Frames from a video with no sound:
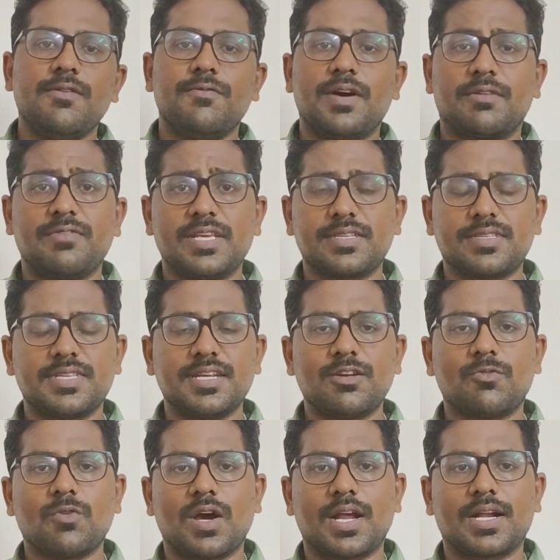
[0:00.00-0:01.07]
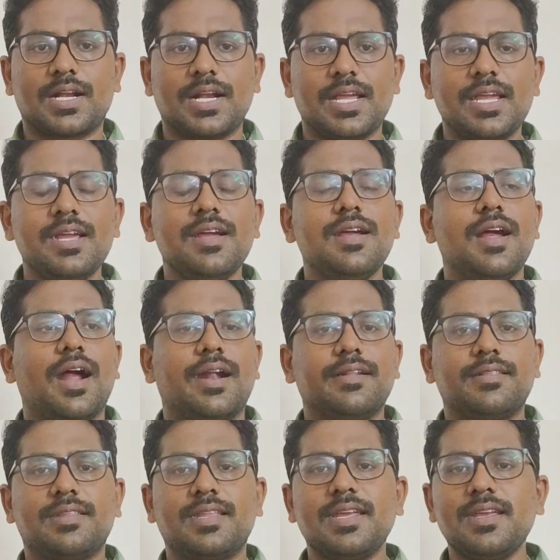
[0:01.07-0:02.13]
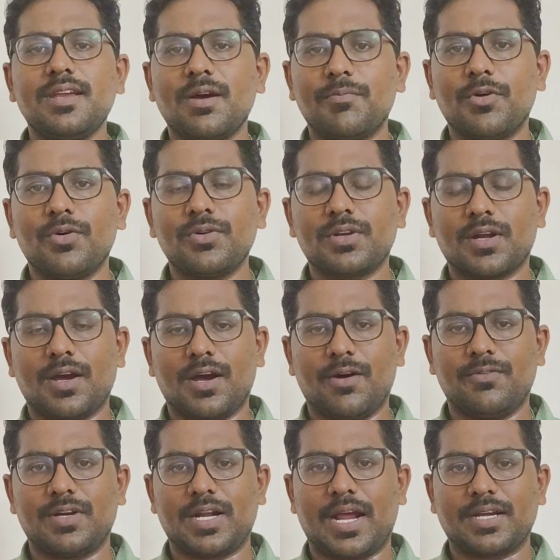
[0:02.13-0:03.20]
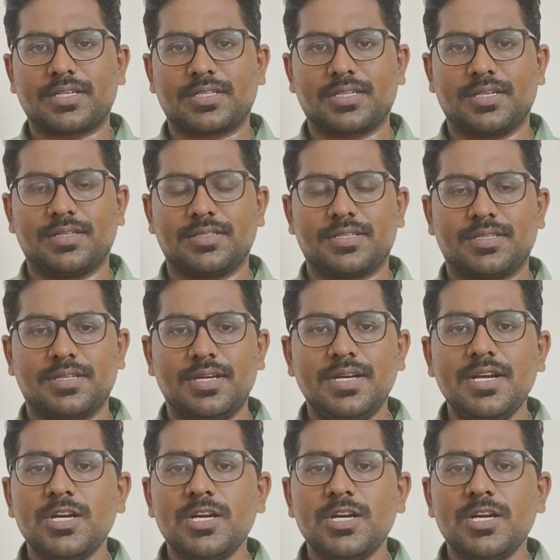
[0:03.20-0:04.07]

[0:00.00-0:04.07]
where we sit quietly and think about our actions,